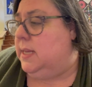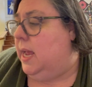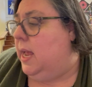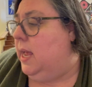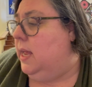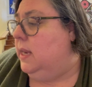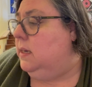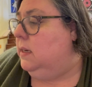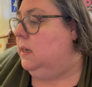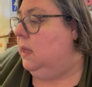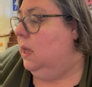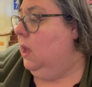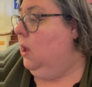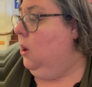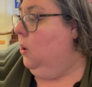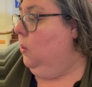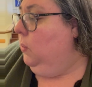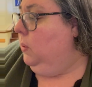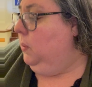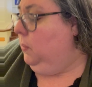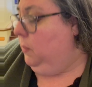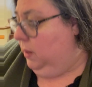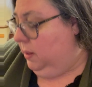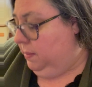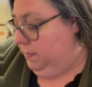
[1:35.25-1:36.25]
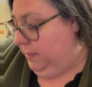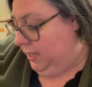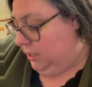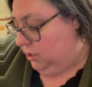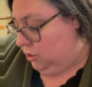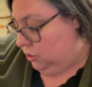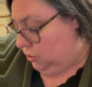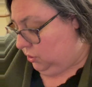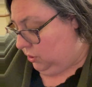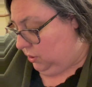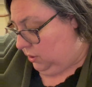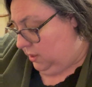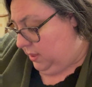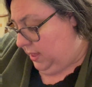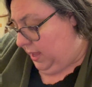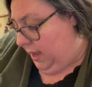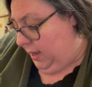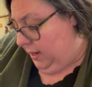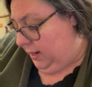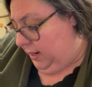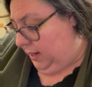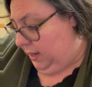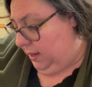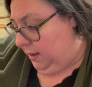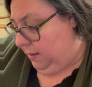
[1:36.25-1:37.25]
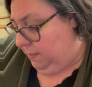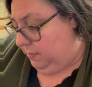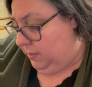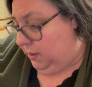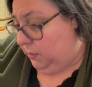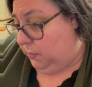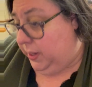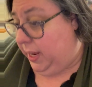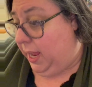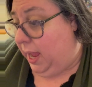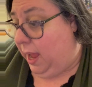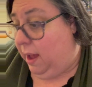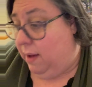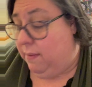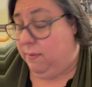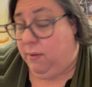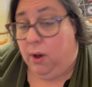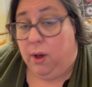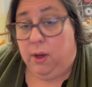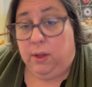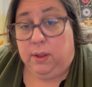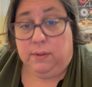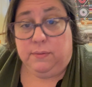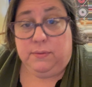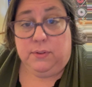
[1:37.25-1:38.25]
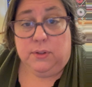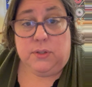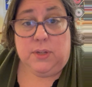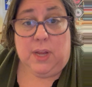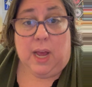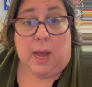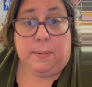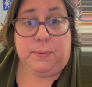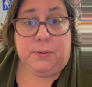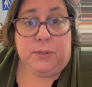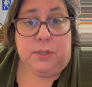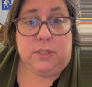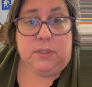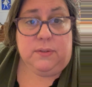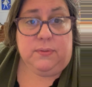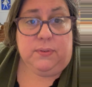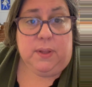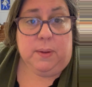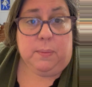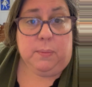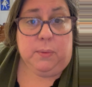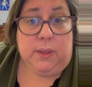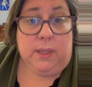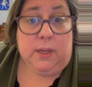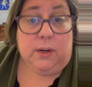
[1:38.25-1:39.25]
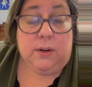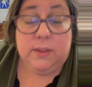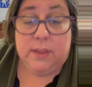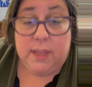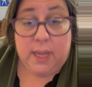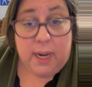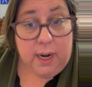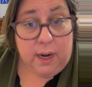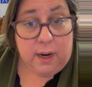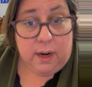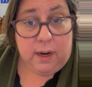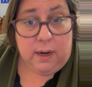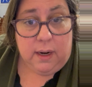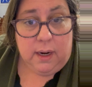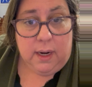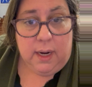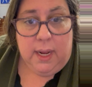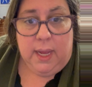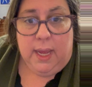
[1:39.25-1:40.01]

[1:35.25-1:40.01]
And we want to make sure that that we have all of those options for them when they're there.